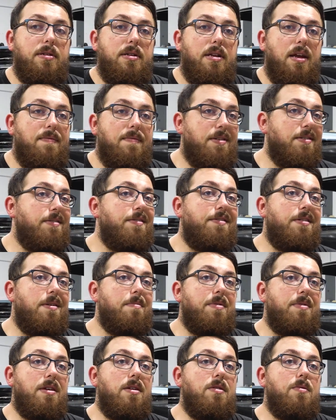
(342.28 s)
If this is
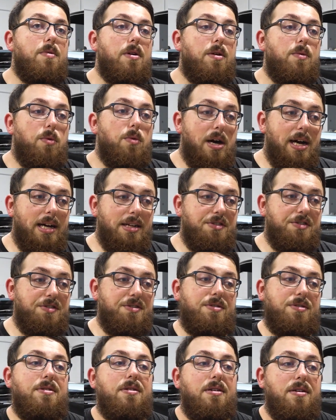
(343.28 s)
something you want to watch,
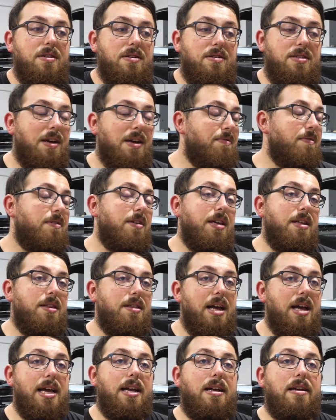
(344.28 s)
definitely
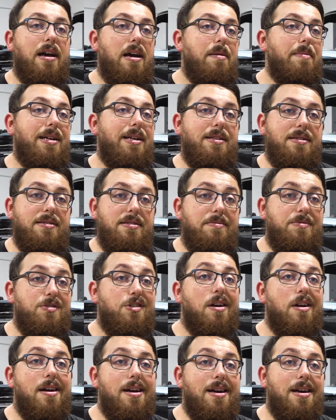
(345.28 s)
like, comment,
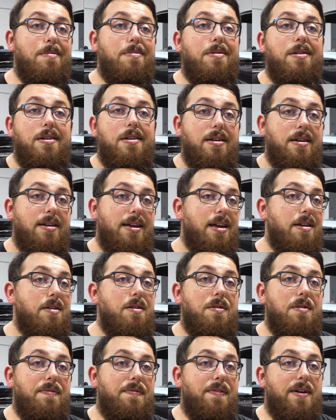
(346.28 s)
subscribe, get
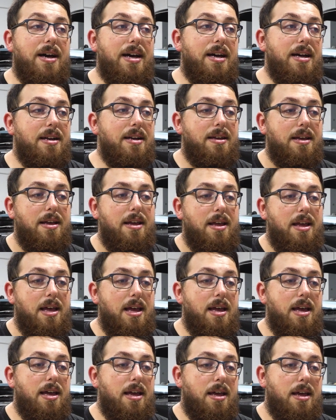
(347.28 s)
notified,
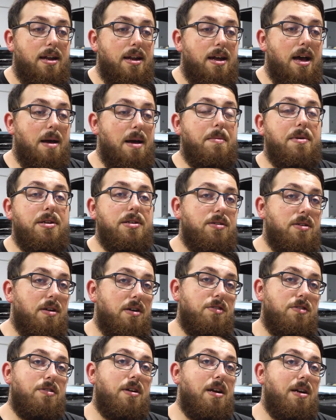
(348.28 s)
and I'm gonna
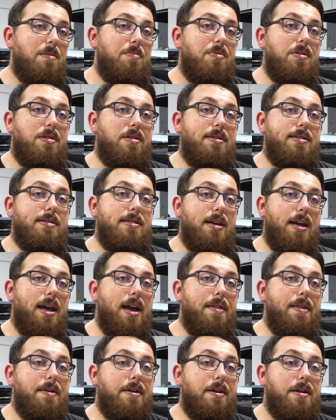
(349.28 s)
start trying to put this
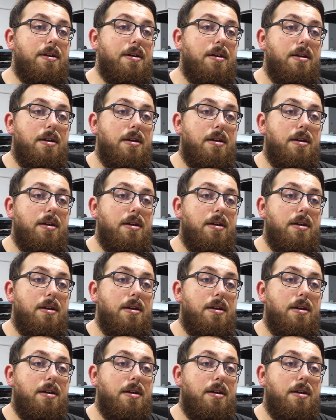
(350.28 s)
together